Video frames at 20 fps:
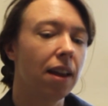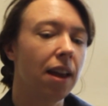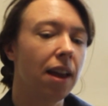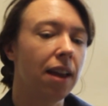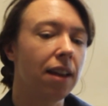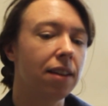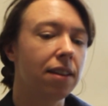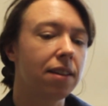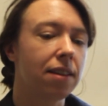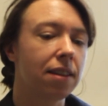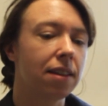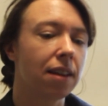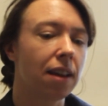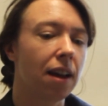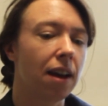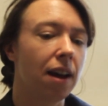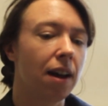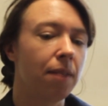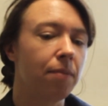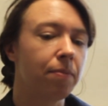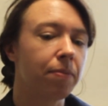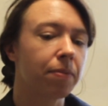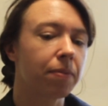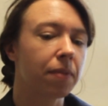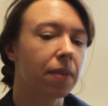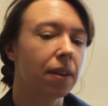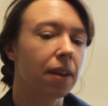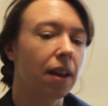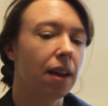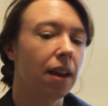it's a
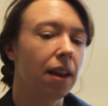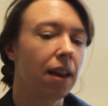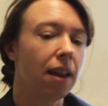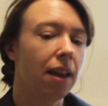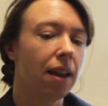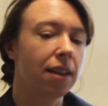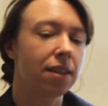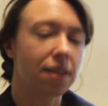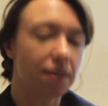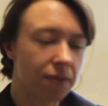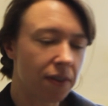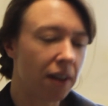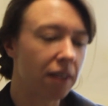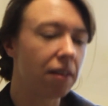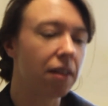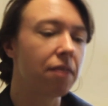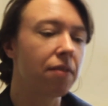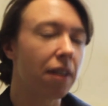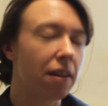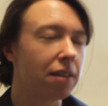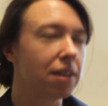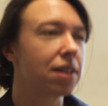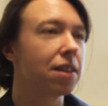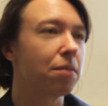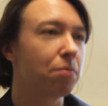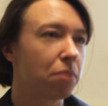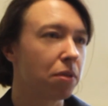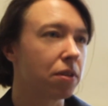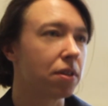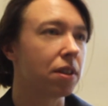very, very
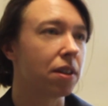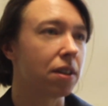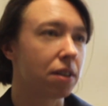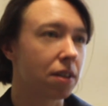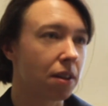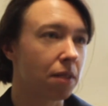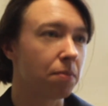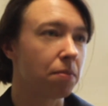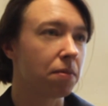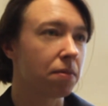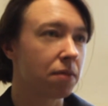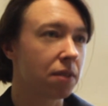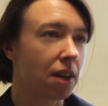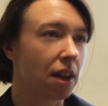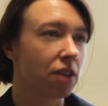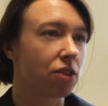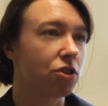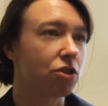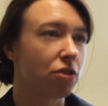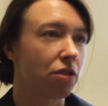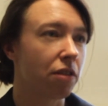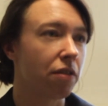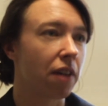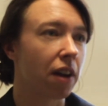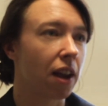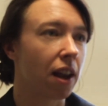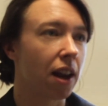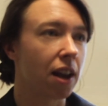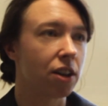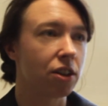simple system, statutory
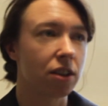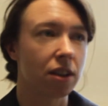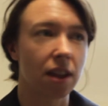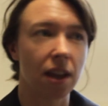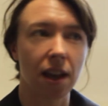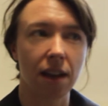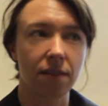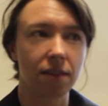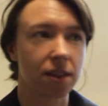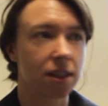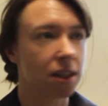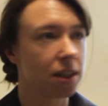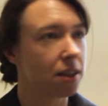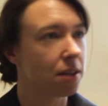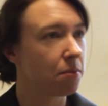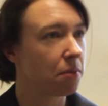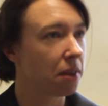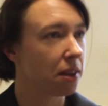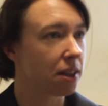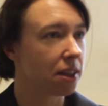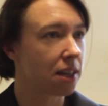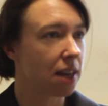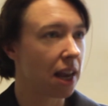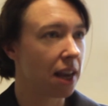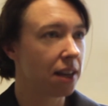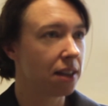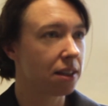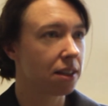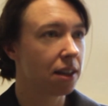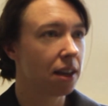regulation. They have a system in the
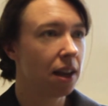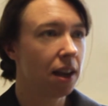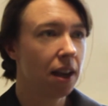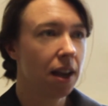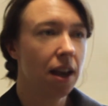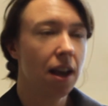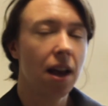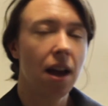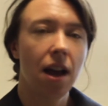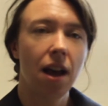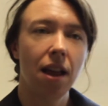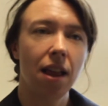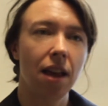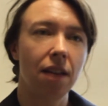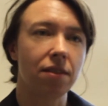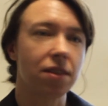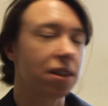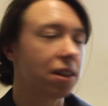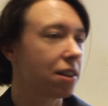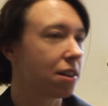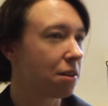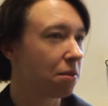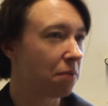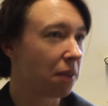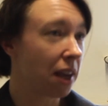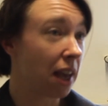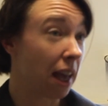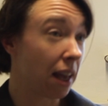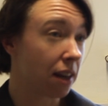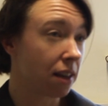States, they have a system
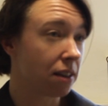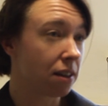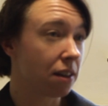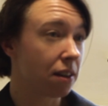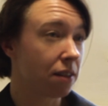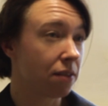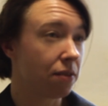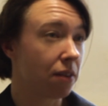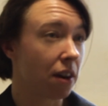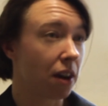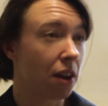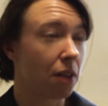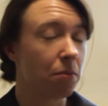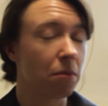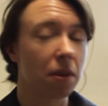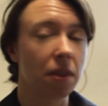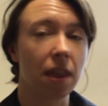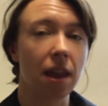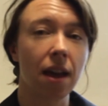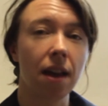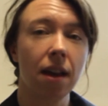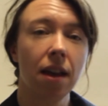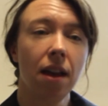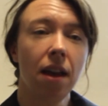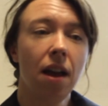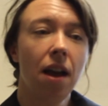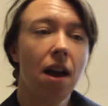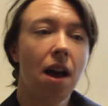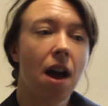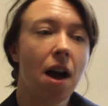in Canada, a very good one there.
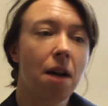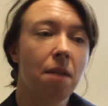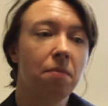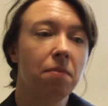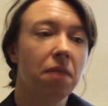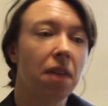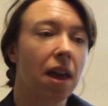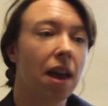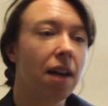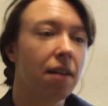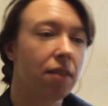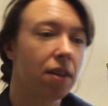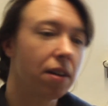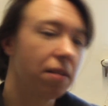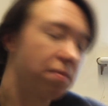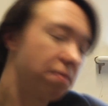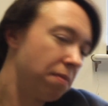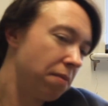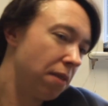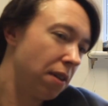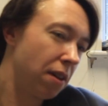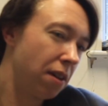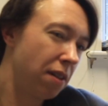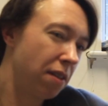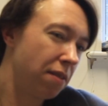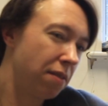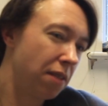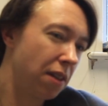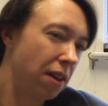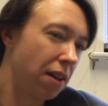They have
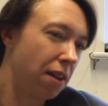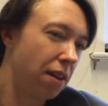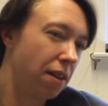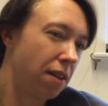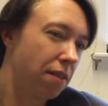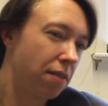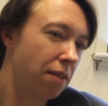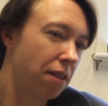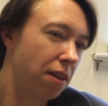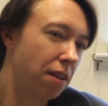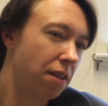a